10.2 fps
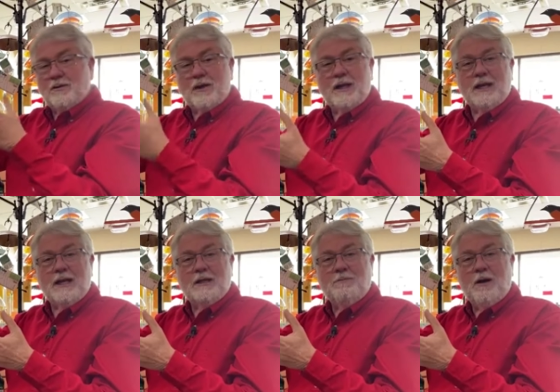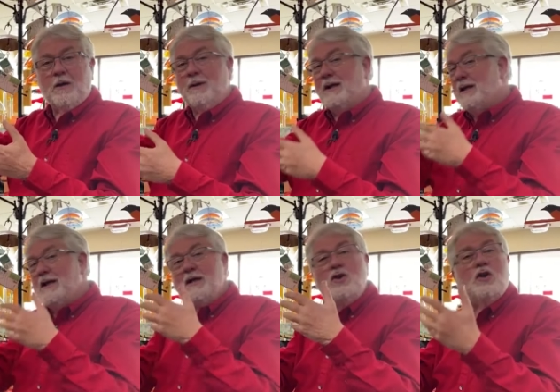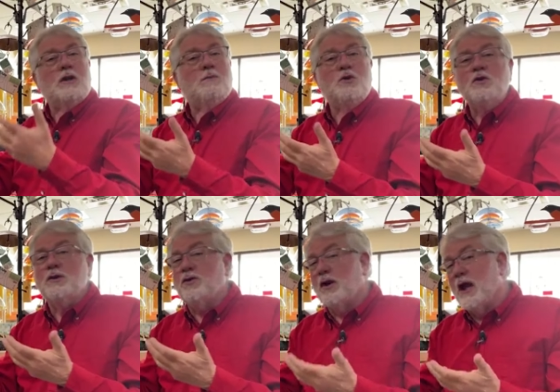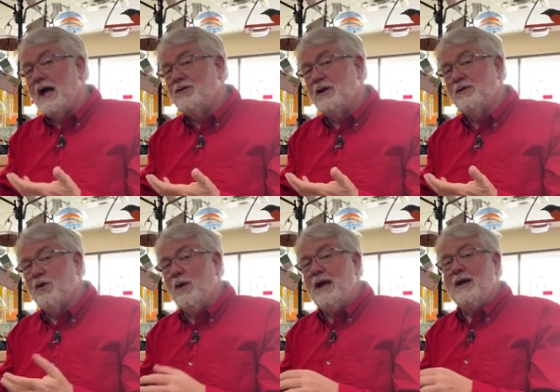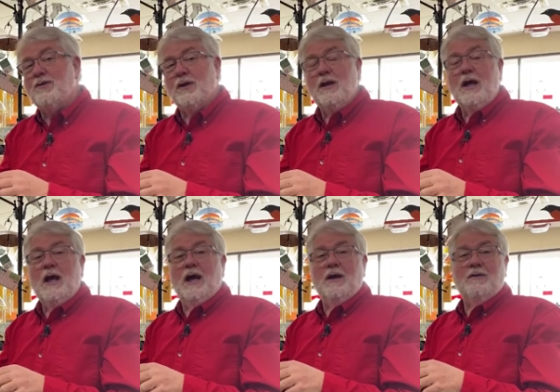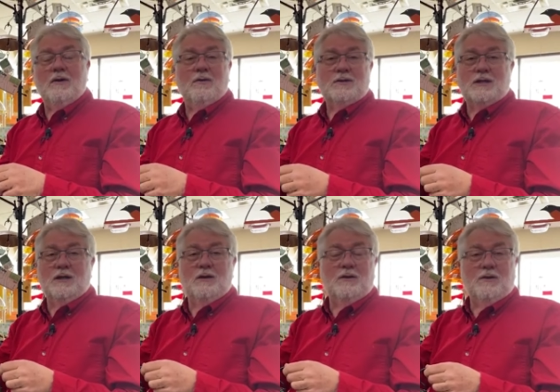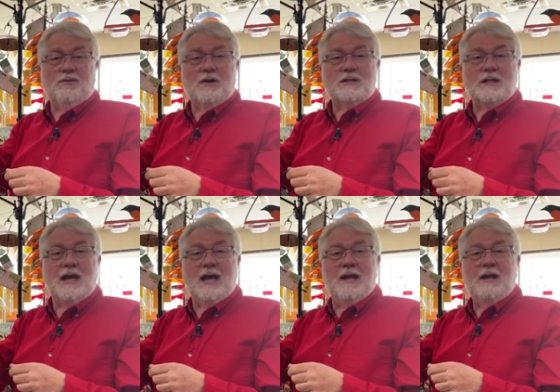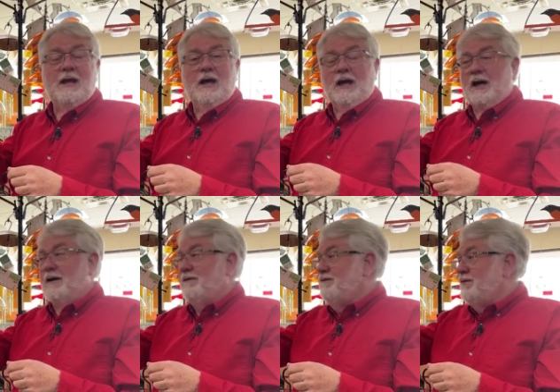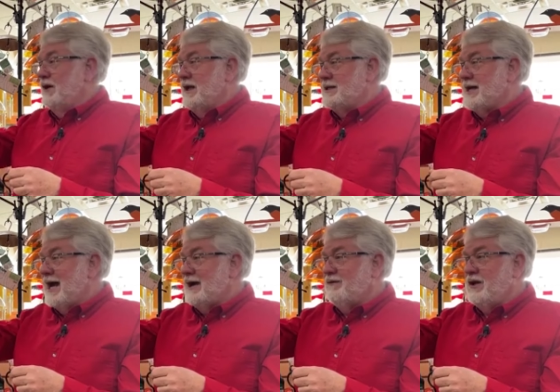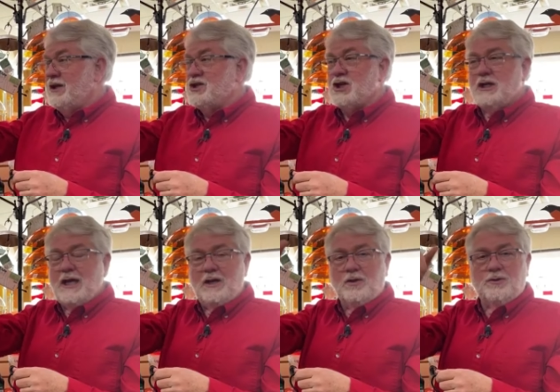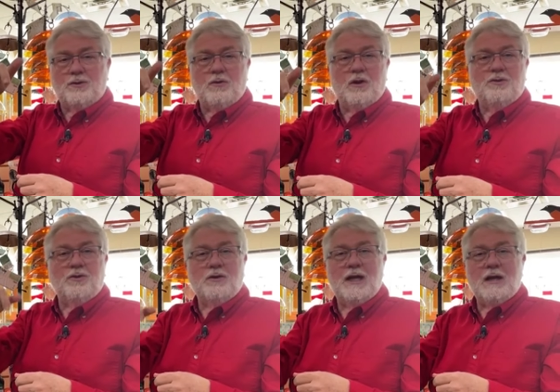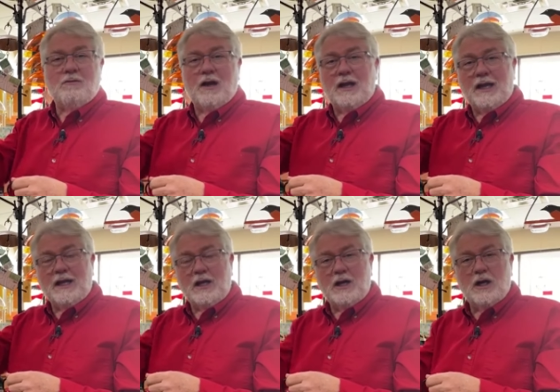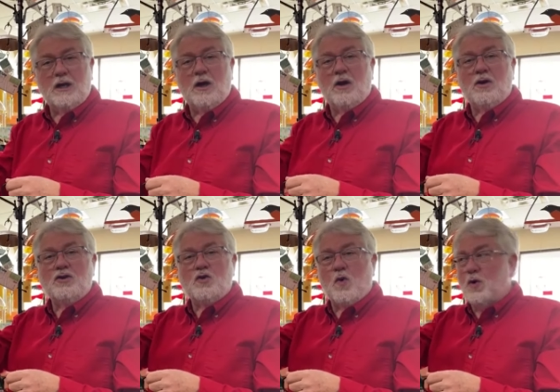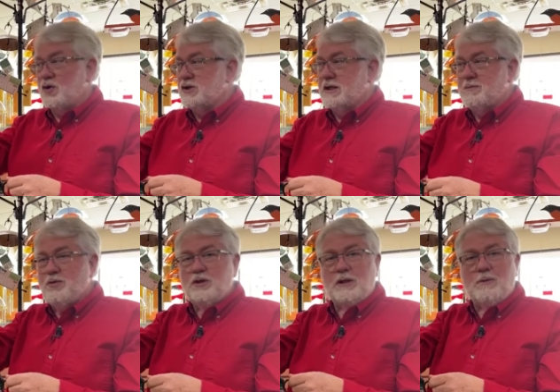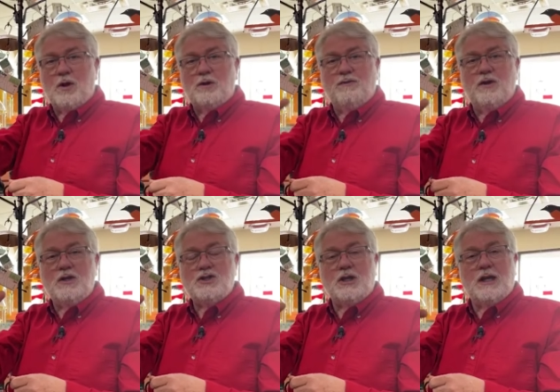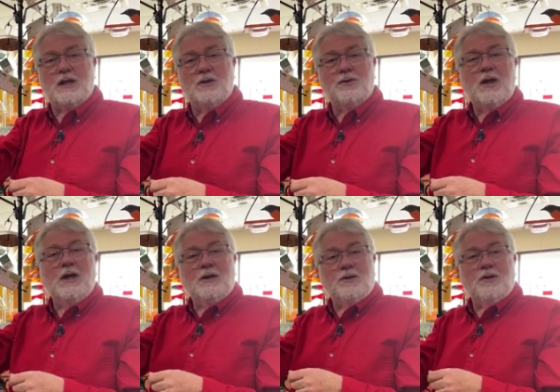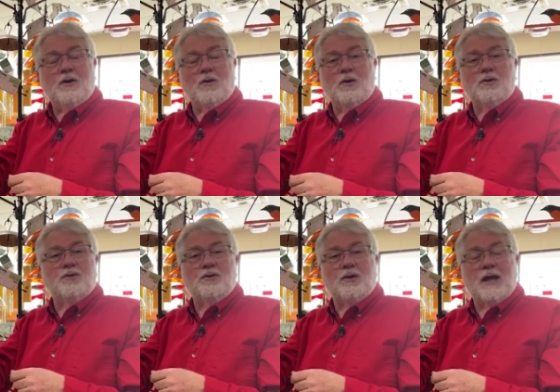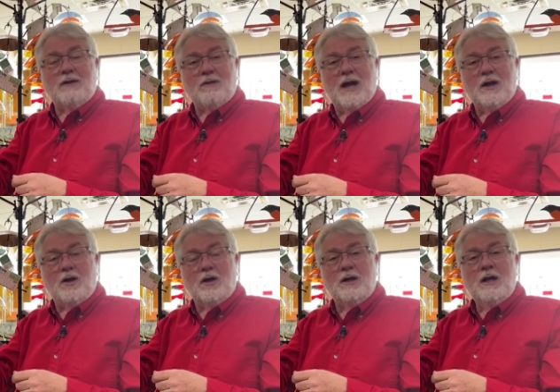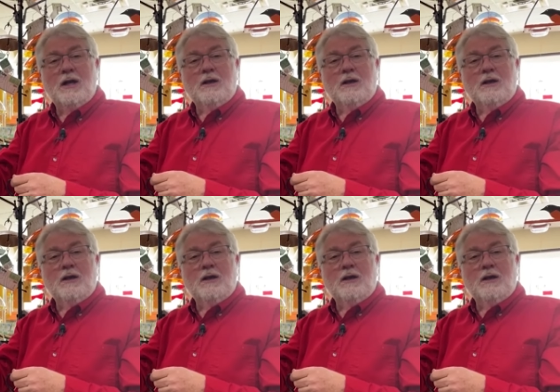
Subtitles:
so they can eat the pulp. And you can do this in lots of different ways. I always tell the friends that had they tack finishing nails across their deck railing and cut orange quarters and put them on the finishing nails, so the orioles just land right on